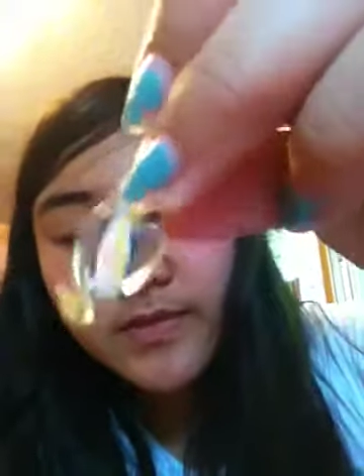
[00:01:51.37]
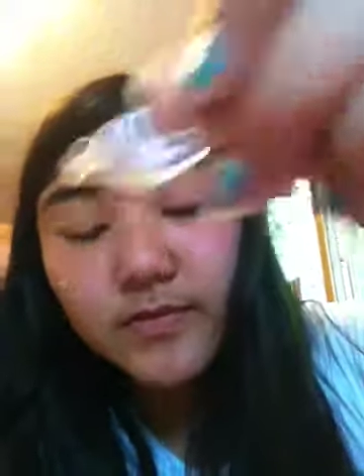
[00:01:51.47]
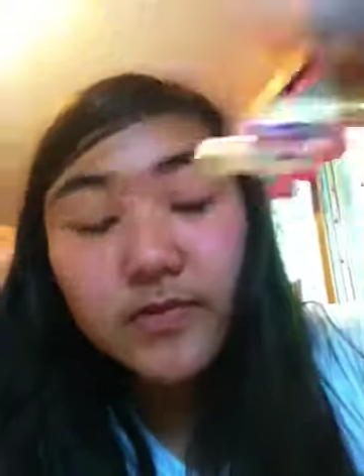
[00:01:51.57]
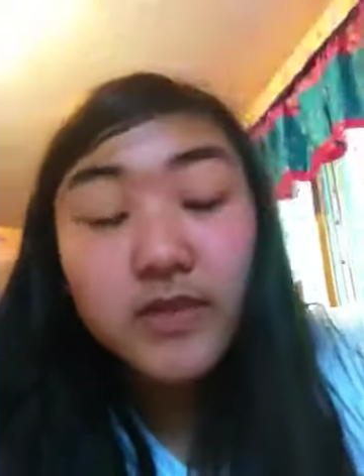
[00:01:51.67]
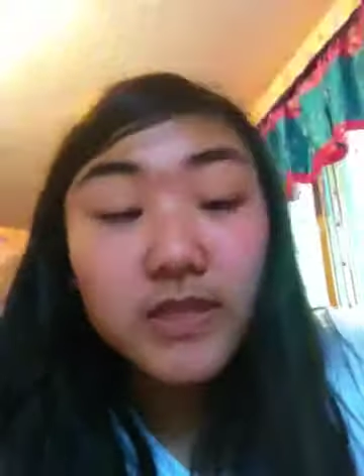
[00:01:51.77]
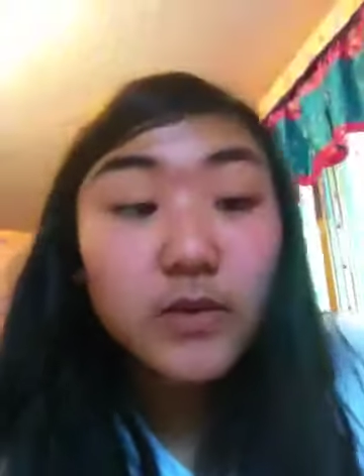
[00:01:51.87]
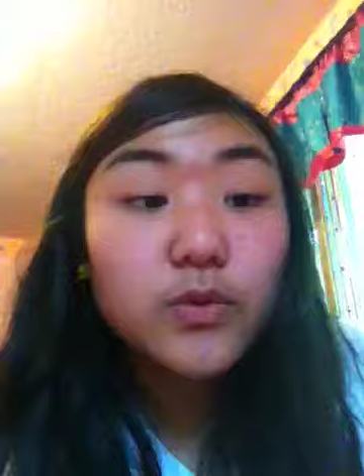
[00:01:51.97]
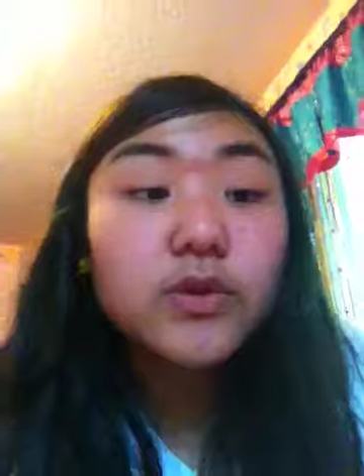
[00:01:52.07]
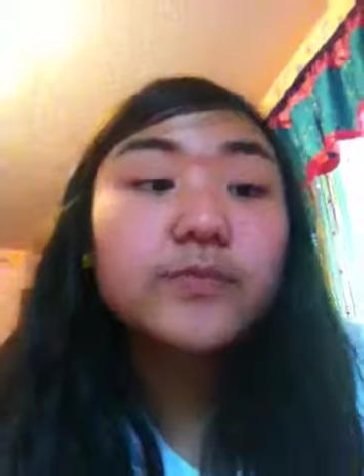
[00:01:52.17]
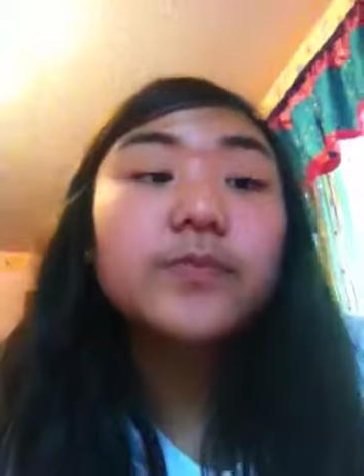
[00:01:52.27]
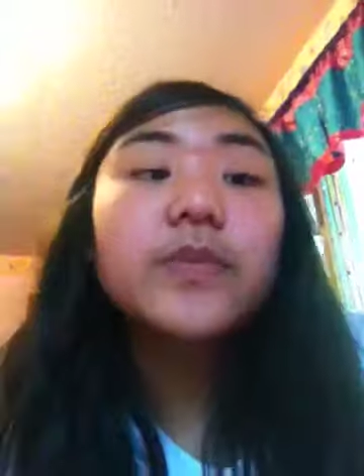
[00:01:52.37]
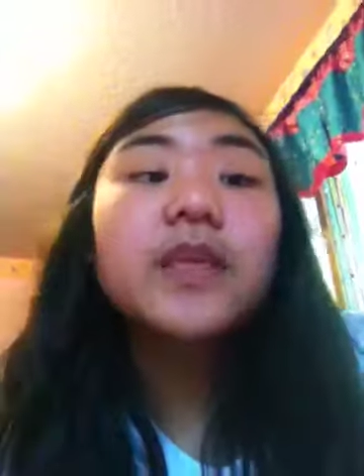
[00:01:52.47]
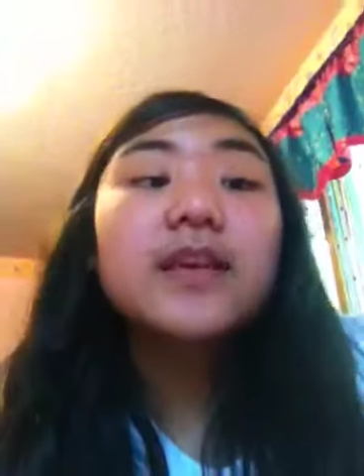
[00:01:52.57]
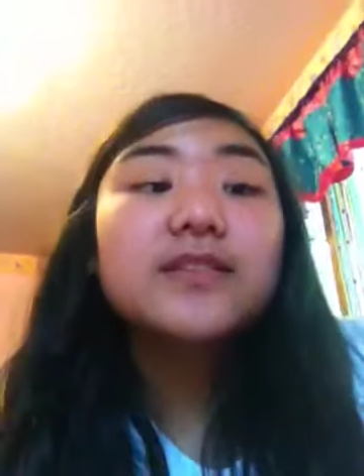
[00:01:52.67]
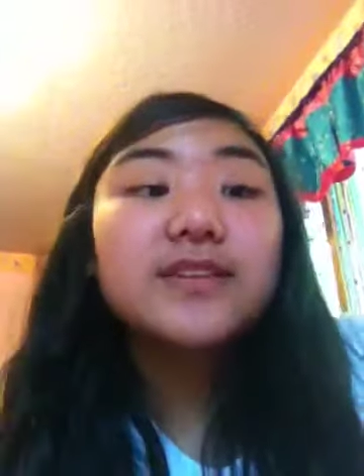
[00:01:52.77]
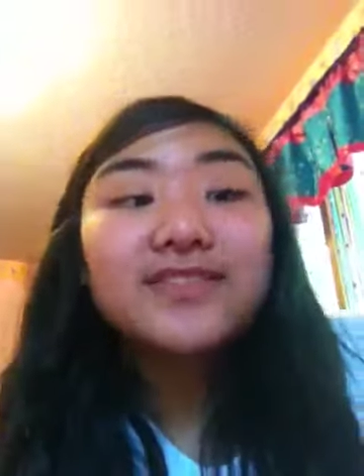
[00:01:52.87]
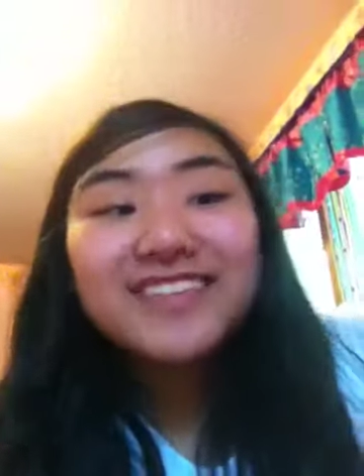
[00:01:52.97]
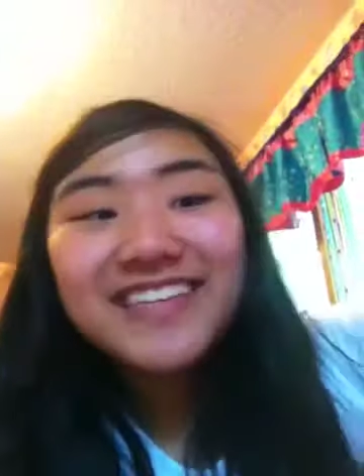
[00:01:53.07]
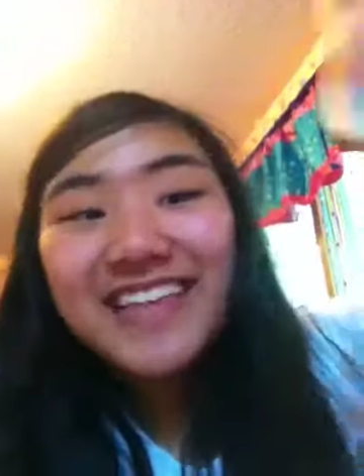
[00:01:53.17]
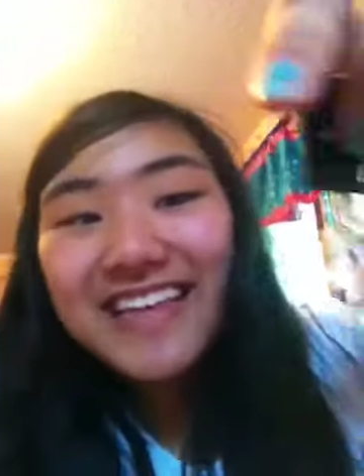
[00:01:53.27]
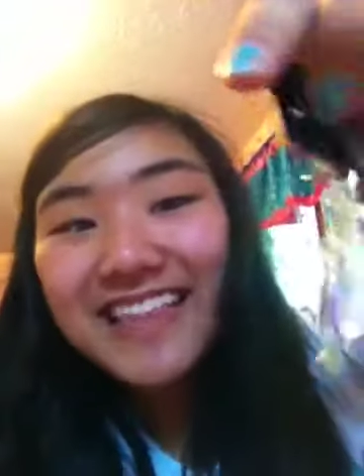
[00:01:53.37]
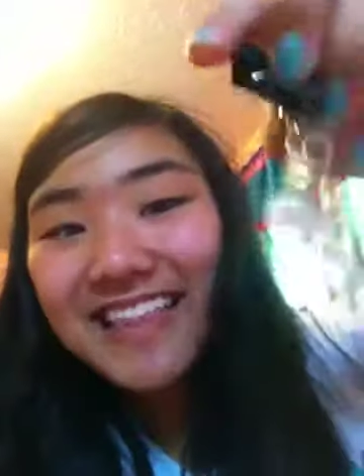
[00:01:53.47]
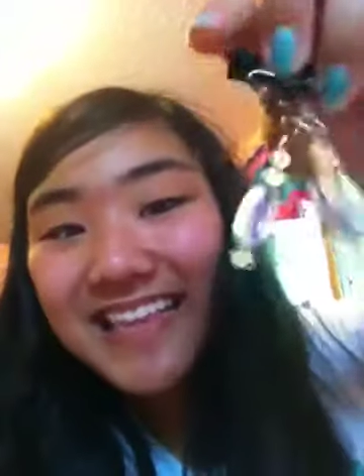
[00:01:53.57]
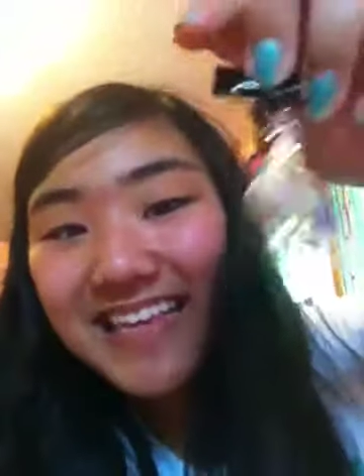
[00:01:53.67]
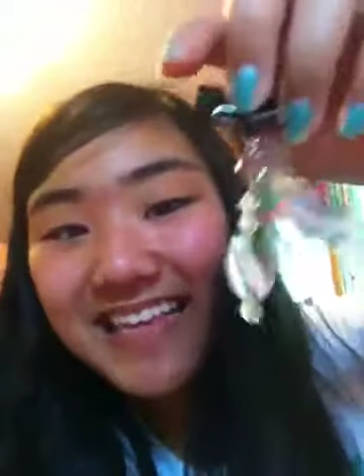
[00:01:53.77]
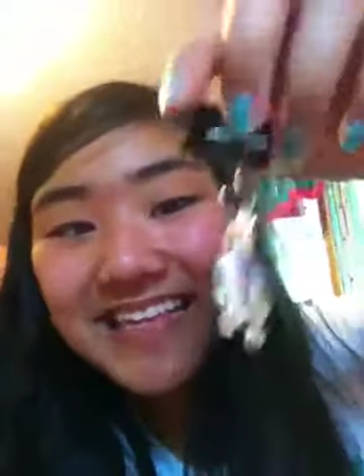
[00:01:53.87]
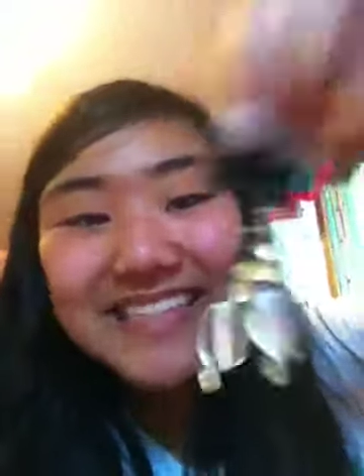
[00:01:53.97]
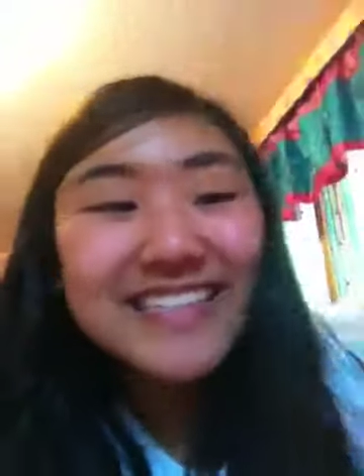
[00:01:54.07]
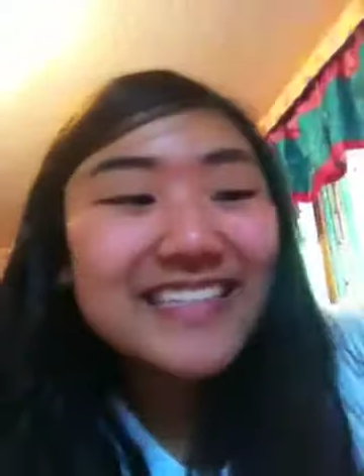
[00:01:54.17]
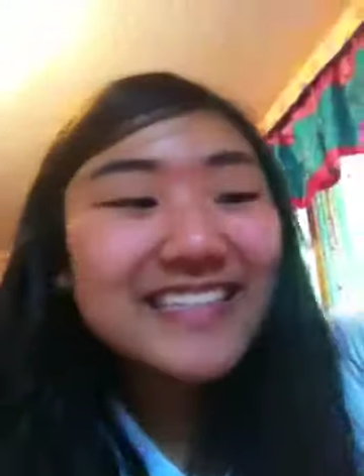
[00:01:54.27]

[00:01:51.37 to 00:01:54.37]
really cool. So I really like these.